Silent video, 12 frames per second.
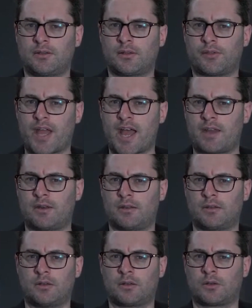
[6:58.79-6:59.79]
that
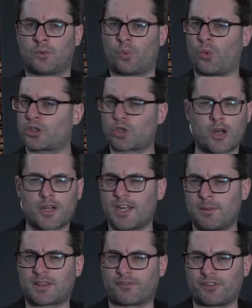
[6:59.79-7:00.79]
we're talking
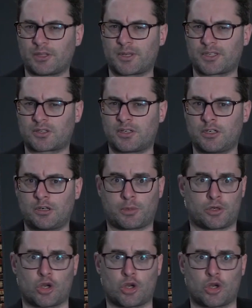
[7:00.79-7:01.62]
about the filibuster here, but